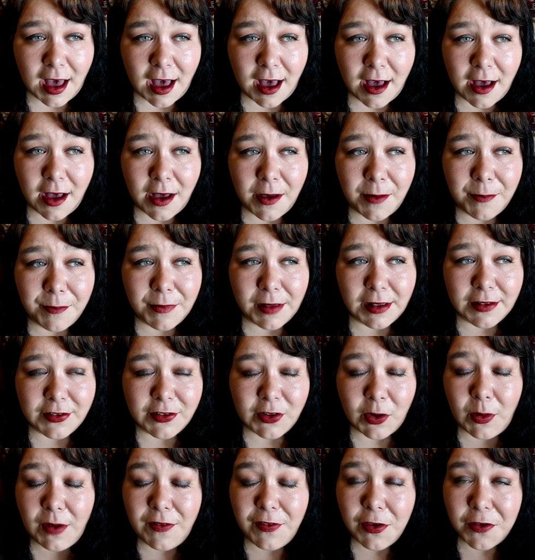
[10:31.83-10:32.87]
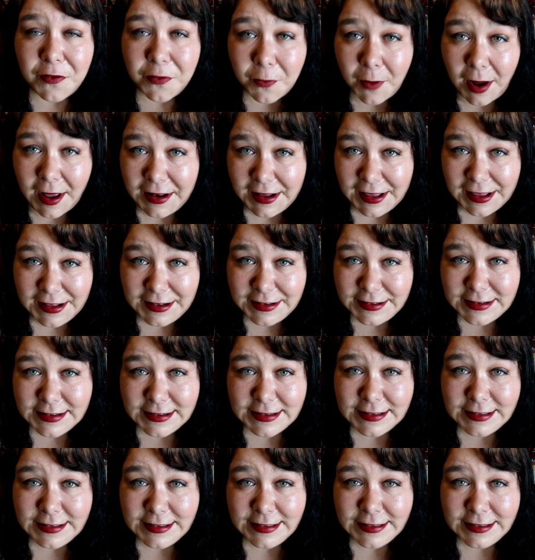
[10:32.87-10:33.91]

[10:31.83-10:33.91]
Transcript: So if you've read it